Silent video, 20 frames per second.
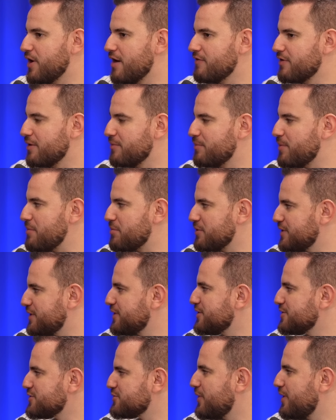to cover a paper
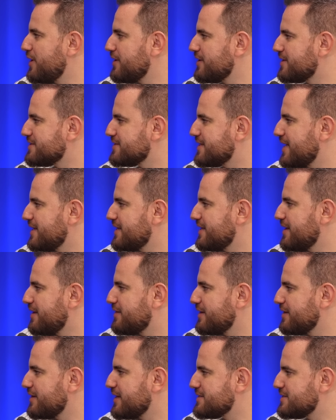deal as well, because that,
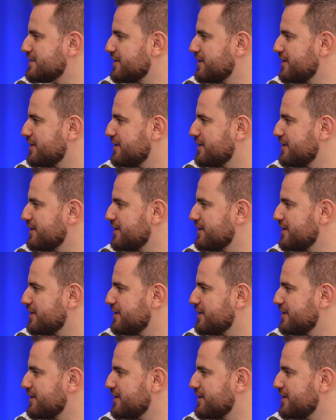I think that's